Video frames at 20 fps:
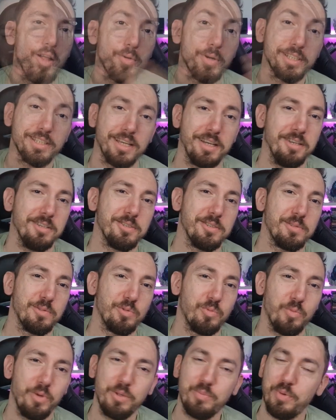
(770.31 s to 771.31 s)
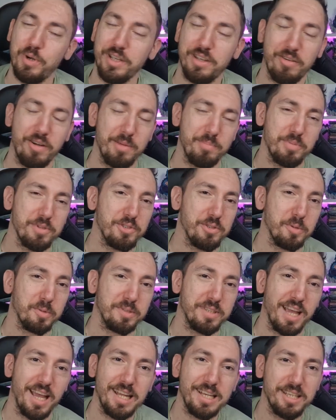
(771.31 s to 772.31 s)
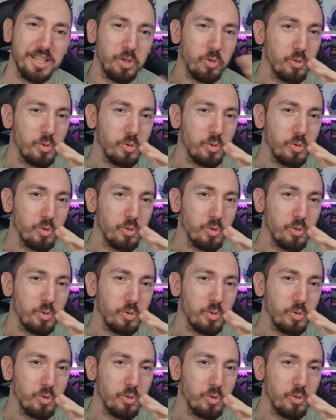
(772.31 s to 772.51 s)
Alright guys, Windbreaker episode 10.